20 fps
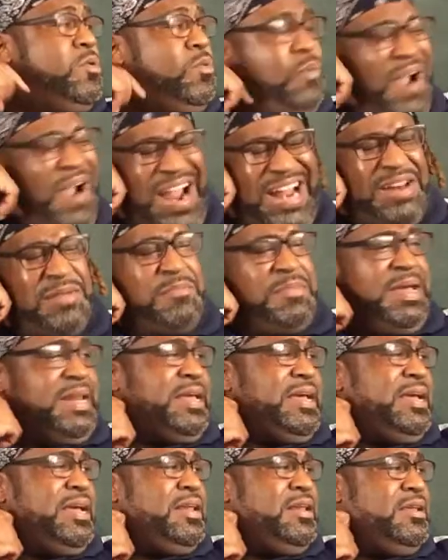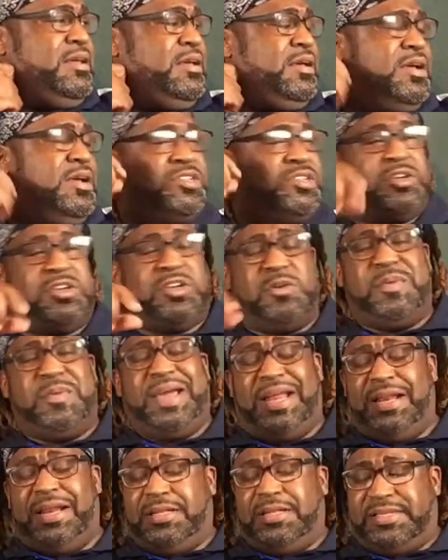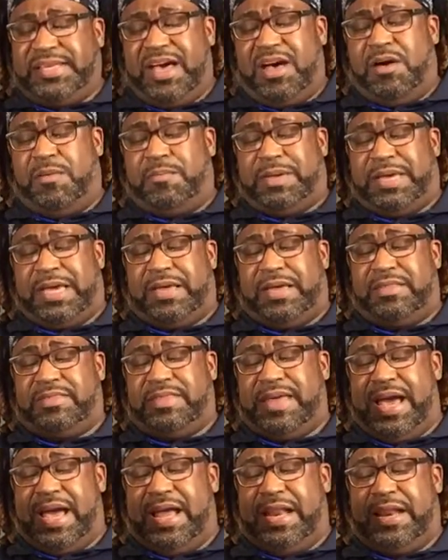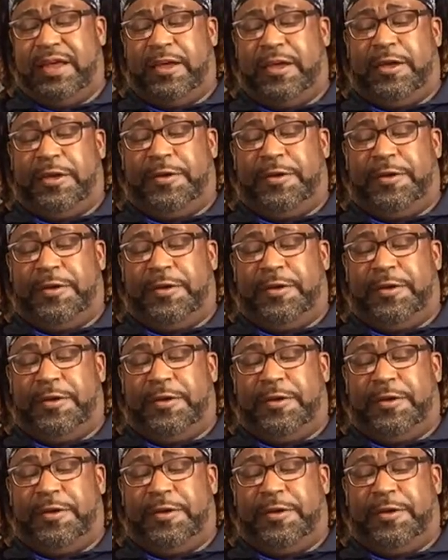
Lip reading: Wait a minute. So you mean to tell me that